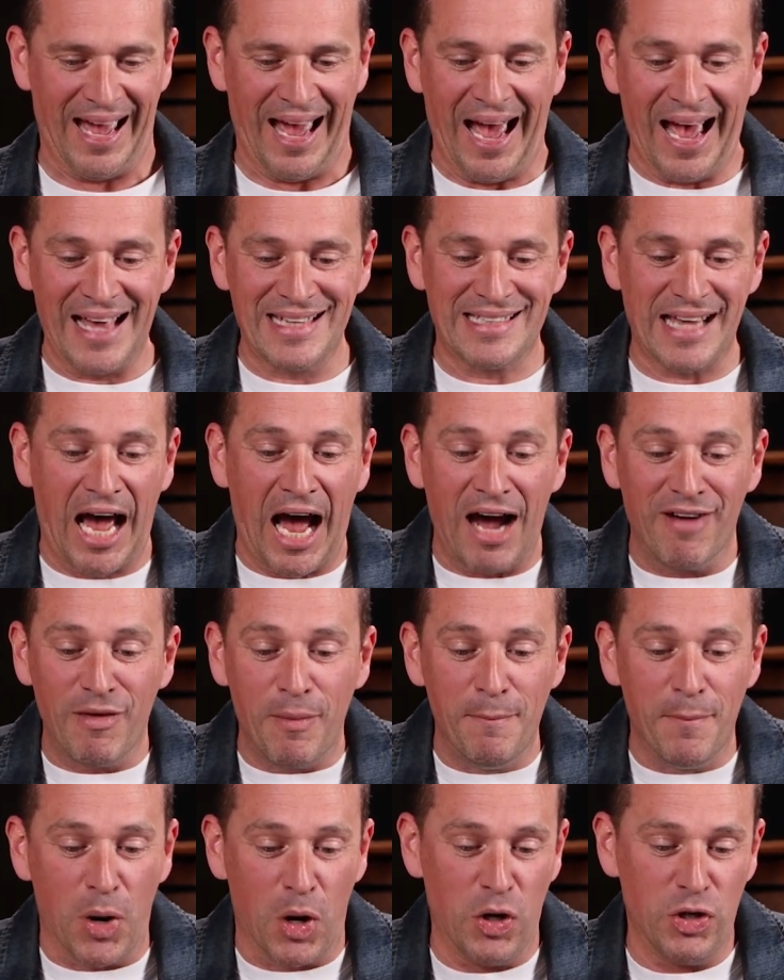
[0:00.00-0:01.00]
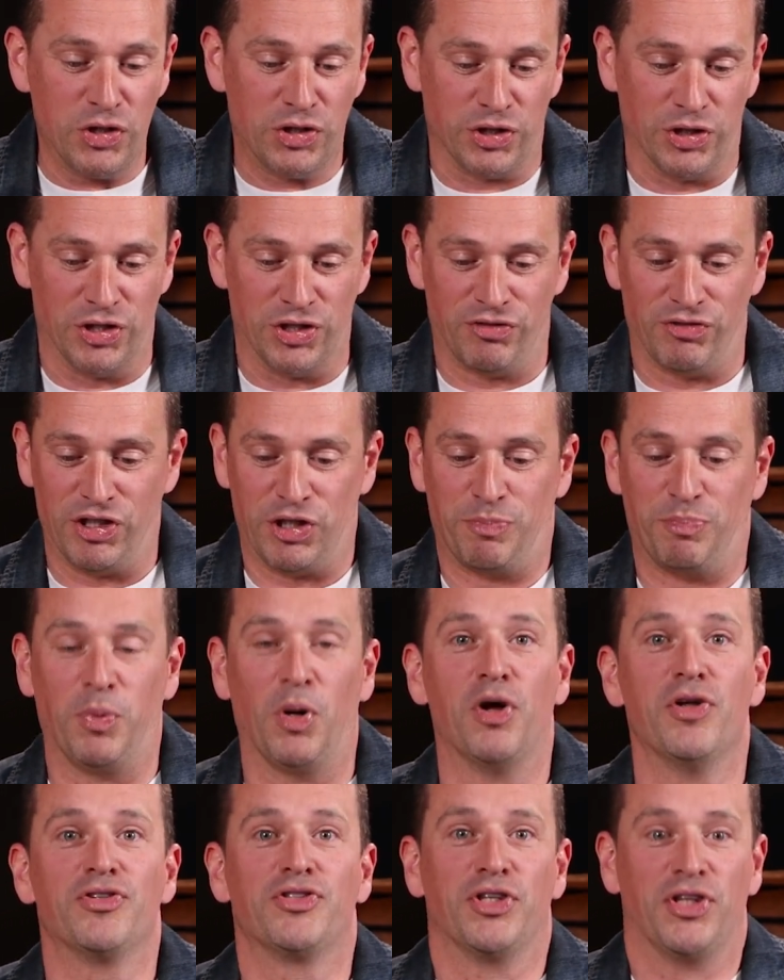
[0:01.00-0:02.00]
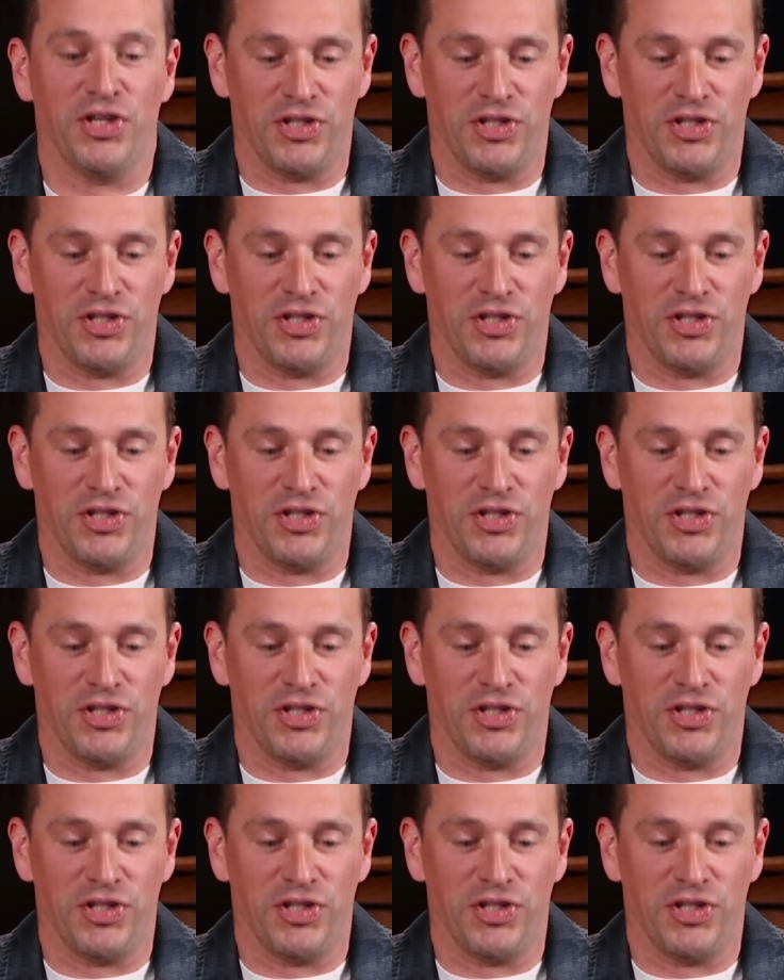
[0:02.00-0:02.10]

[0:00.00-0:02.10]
as our emotions respond to